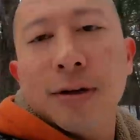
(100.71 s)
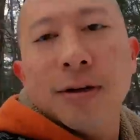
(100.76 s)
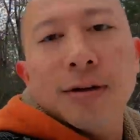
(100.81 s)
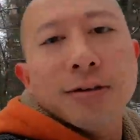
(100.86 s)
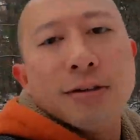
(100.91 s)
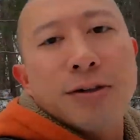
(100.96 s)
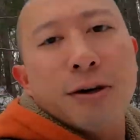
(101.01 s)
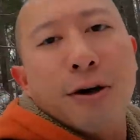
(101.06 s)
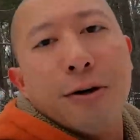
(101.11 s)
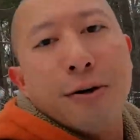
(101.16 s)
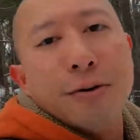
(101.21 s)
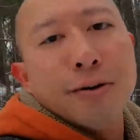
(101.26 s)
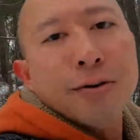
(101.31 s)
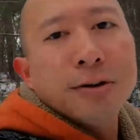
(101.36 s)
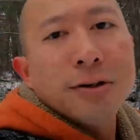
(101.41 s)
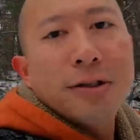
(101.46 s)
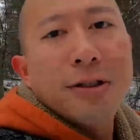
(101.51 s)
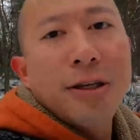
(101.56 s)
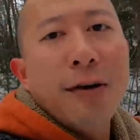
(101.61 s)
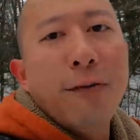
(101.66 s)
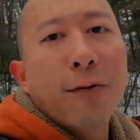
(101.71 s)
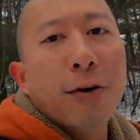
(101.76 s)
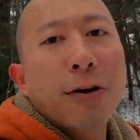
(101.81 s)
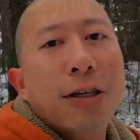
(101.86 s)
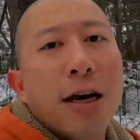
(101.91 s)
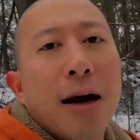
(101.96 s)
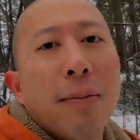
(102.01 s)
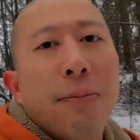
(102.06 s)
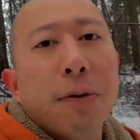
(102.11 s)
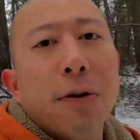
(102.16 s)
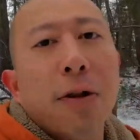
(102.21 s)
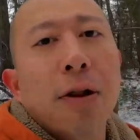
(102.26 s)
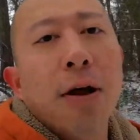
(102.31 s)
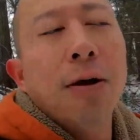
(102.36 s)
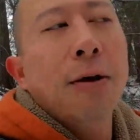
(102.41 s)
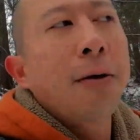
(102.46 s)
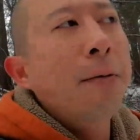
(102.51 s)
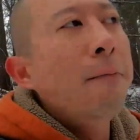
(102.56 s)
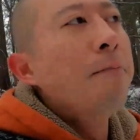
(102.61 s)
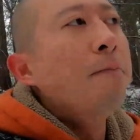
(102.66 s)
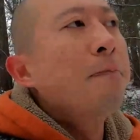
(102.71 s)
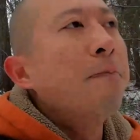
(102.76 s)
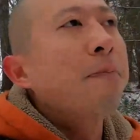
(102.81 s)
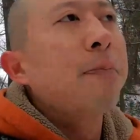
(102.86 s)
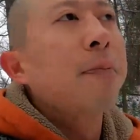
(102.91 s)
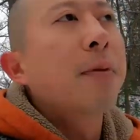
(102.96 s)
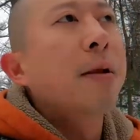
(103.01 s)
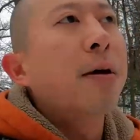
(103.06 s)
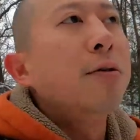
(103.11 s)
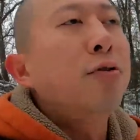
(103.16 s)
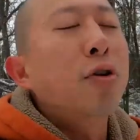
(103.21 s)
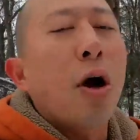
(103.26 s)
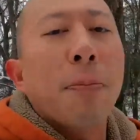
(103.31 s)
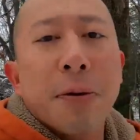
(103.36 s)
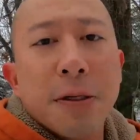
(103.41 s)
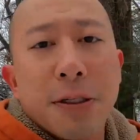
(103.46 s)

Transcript: So say for example, dropping